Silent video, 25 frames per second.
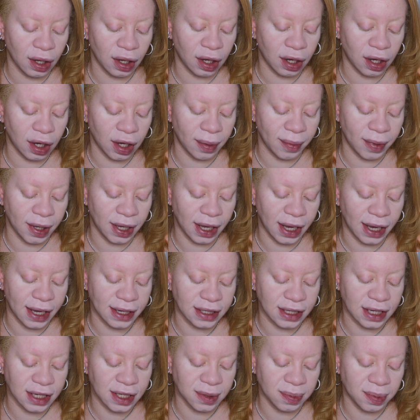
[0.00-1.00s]
It
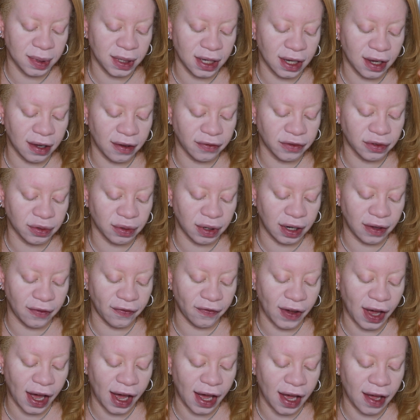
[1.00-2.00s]
has SPF
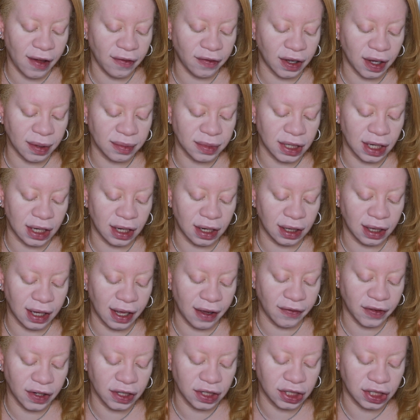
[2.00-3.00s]
25, comes in
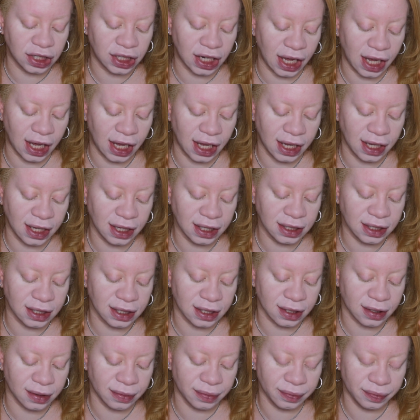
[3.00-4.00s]
11
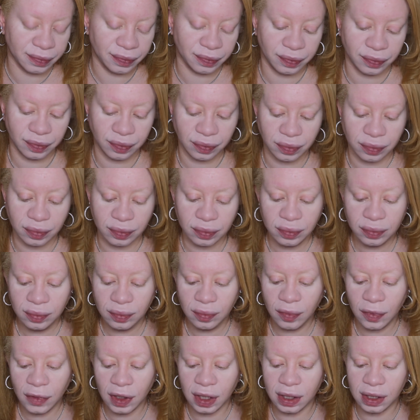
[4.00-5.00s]
shades.
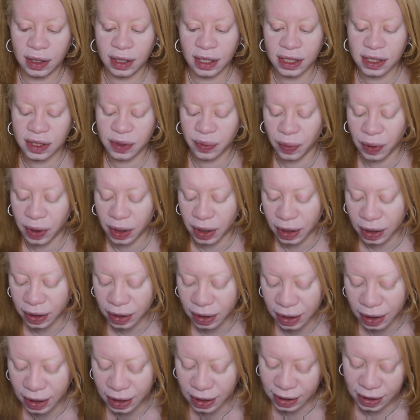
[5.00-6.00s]
This
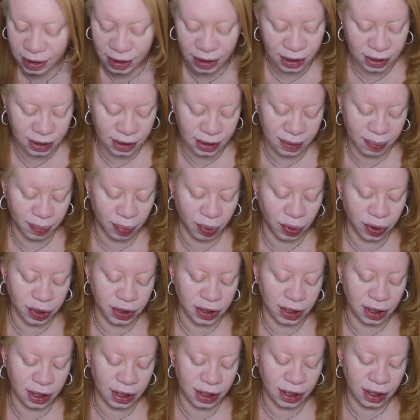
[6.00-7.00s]
one is
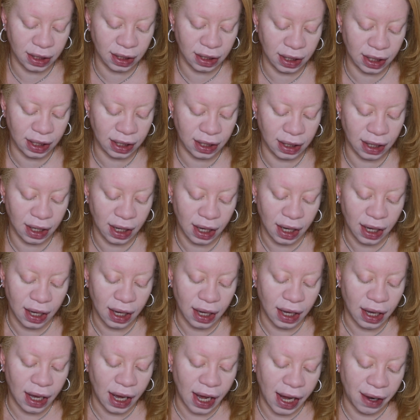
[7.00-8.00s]
Porcelain, and
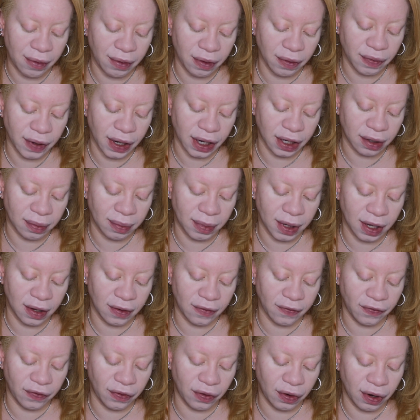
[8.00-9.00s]
I would
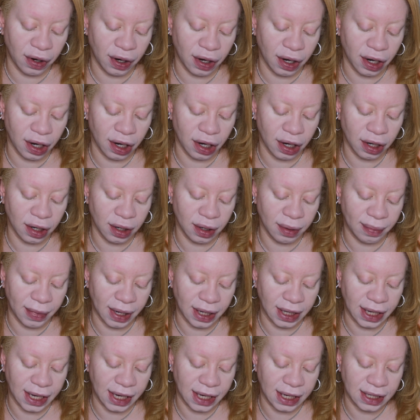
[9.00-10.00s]
recommend for my
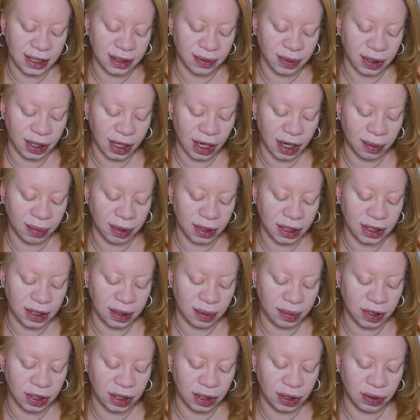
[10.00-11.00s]
ladies with
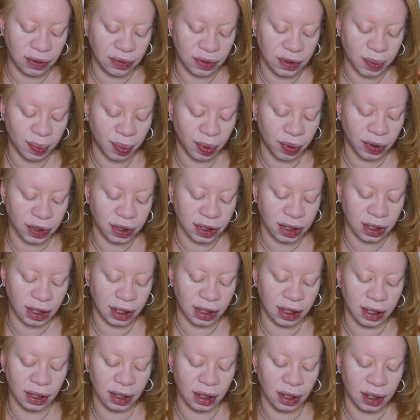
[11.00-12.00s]
albinism to use
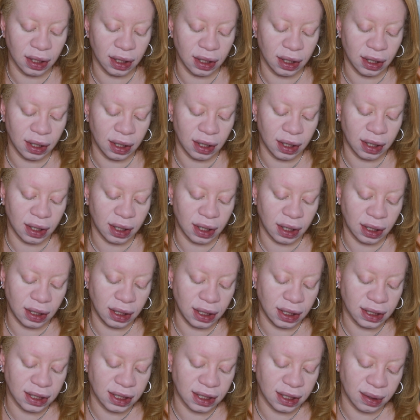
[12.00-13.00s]
Porcelain. It
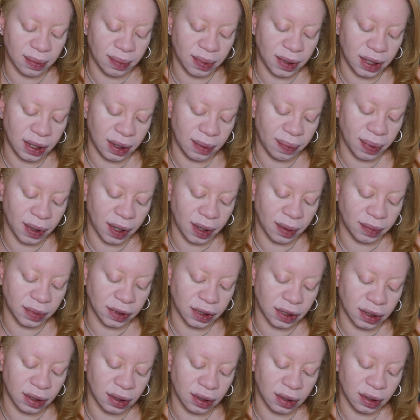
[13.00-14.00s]
needs to be pumped.